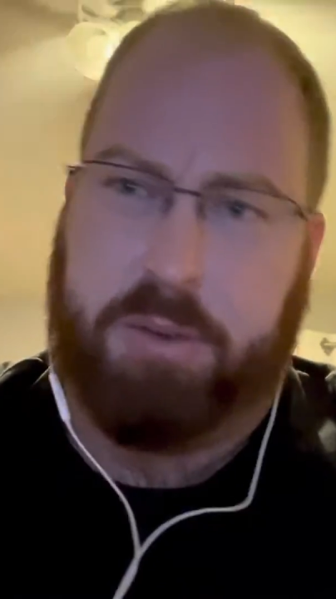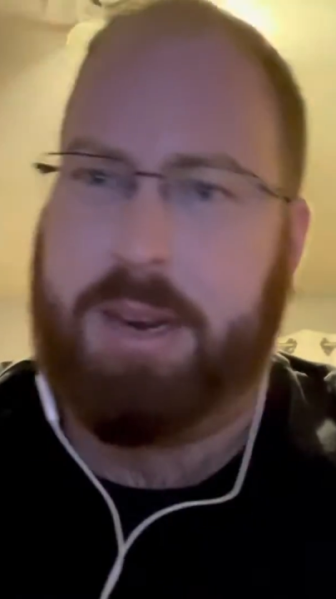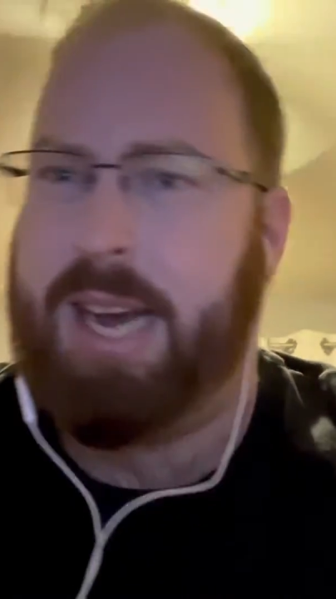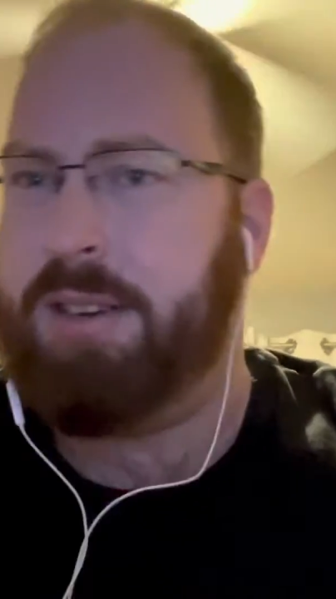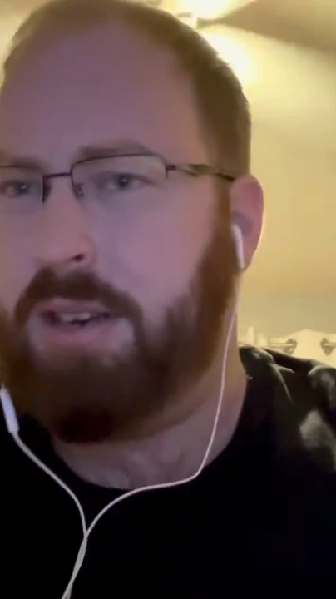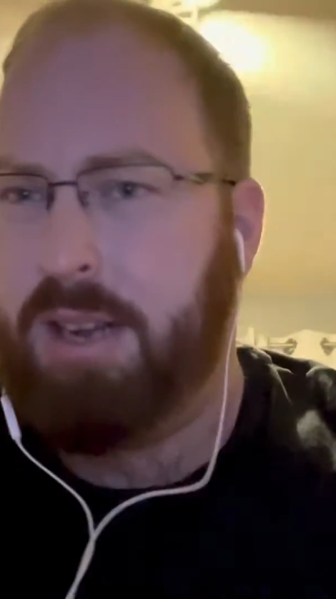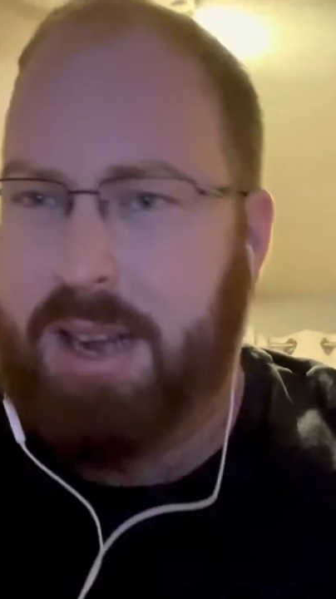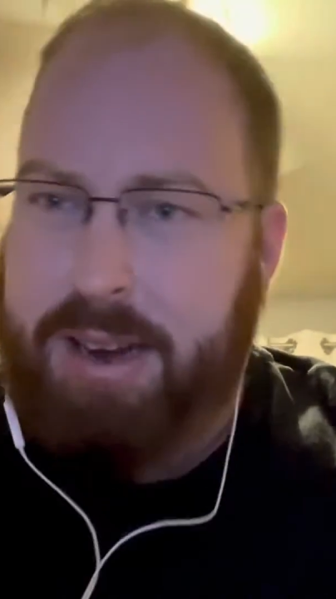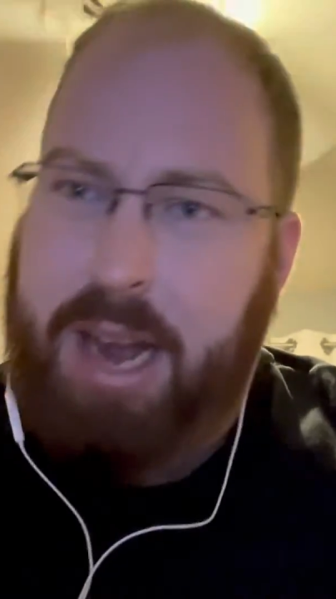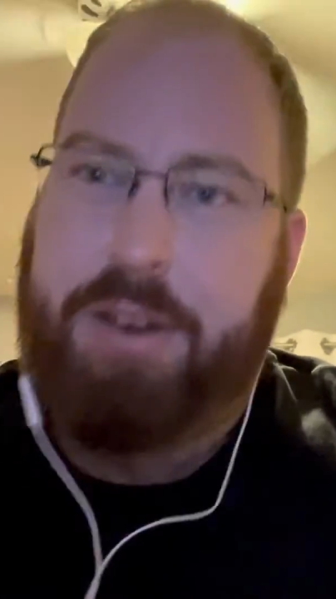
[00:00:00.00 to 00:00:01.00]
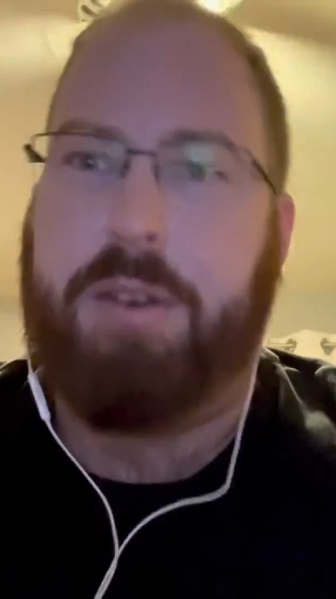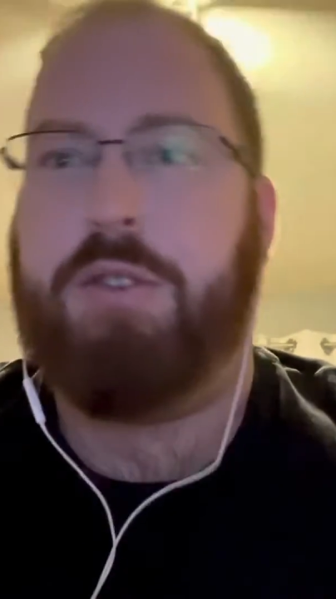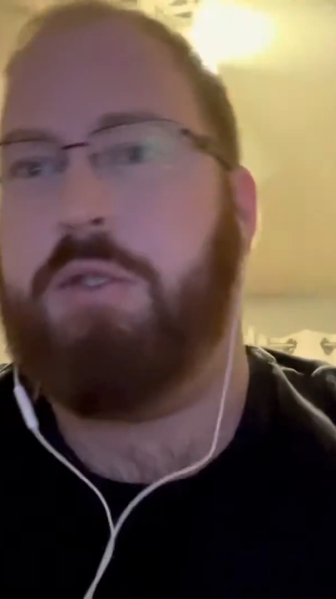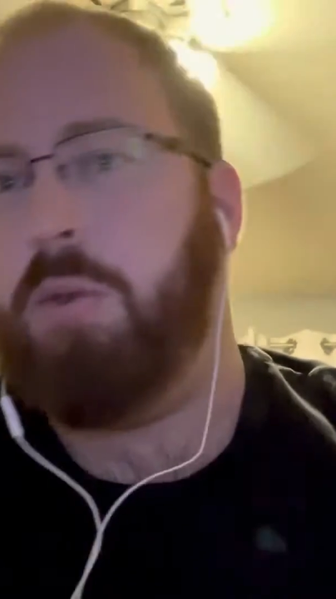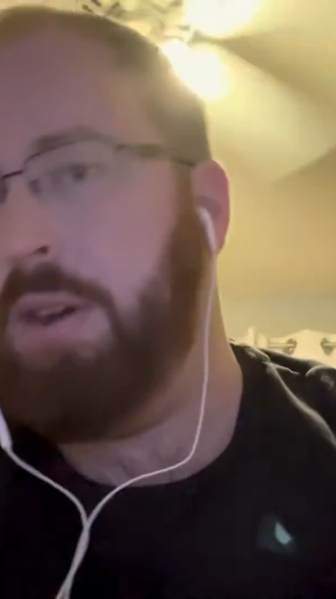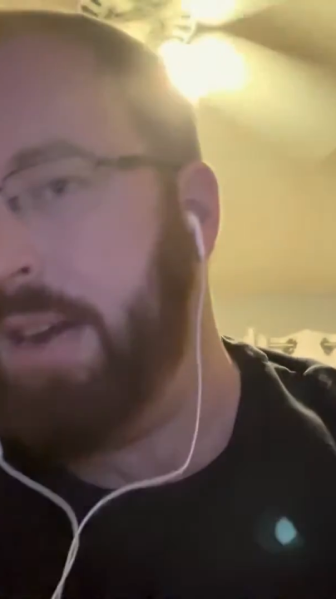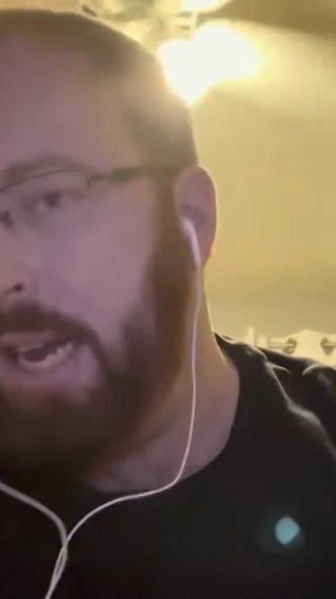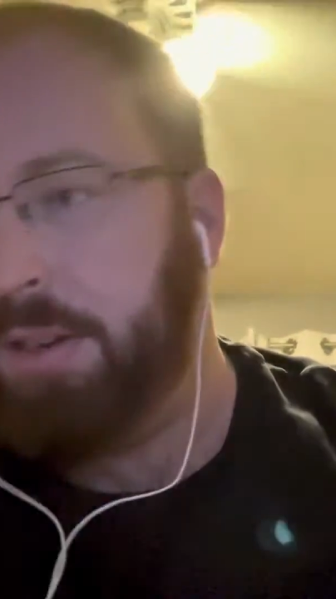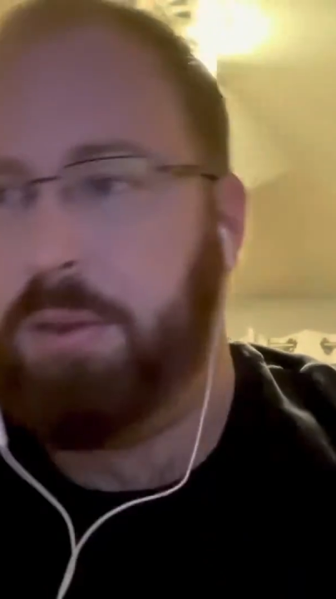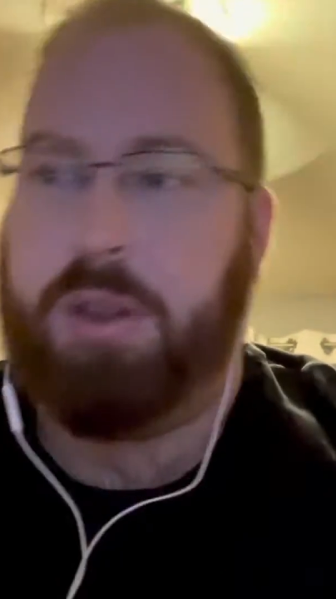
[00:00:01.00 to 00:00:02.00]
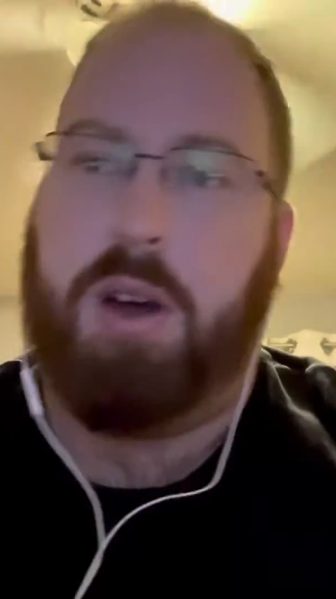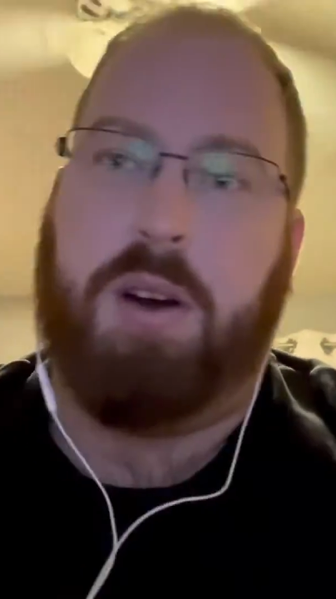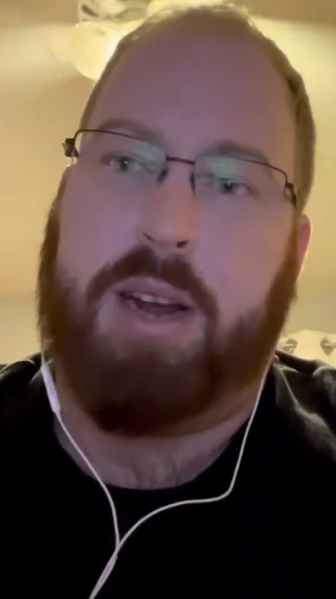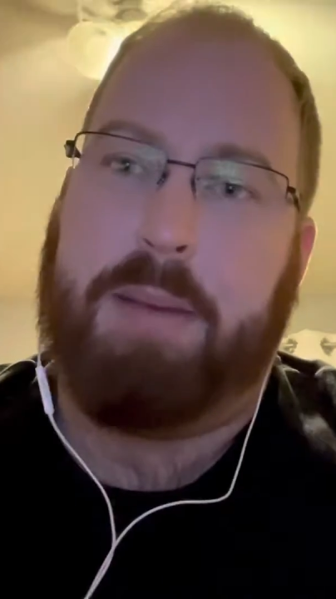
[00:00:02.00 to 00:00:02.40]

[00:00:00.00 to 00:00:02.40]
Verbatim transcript: Not not too short, not too long.